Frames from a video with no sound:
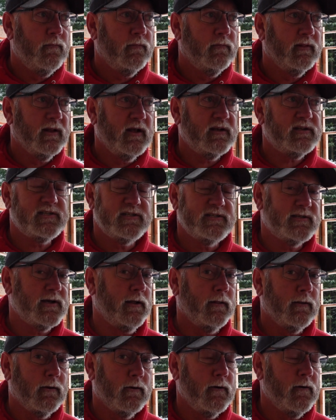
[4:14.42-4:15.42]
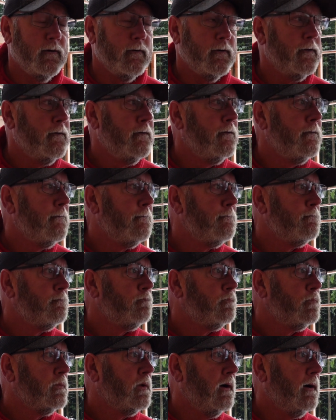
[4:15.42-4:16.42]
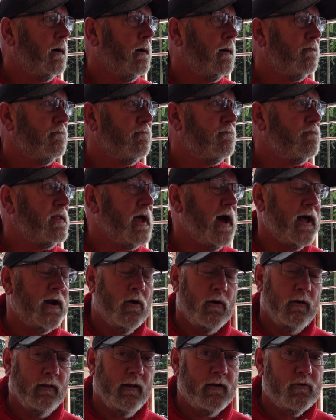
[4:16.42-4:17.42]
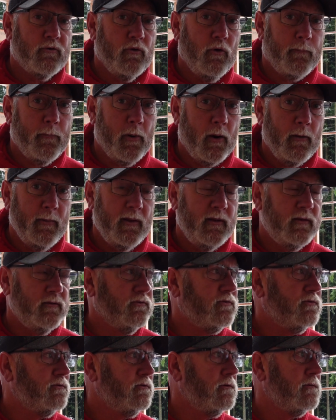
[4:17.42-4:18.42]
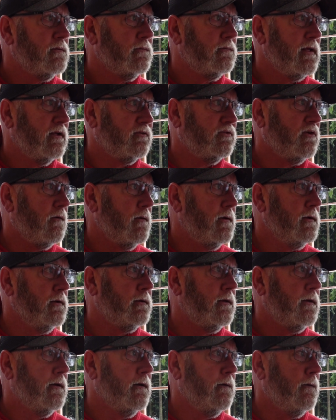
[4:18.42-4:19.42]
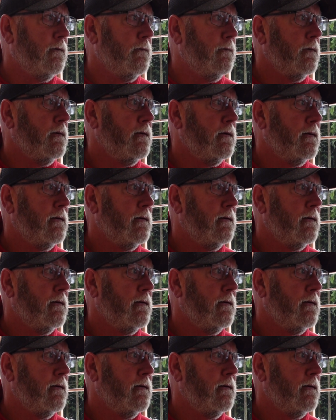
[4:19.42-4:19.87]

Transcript: lessons I learned. Got our electrical permits, that's all good to go.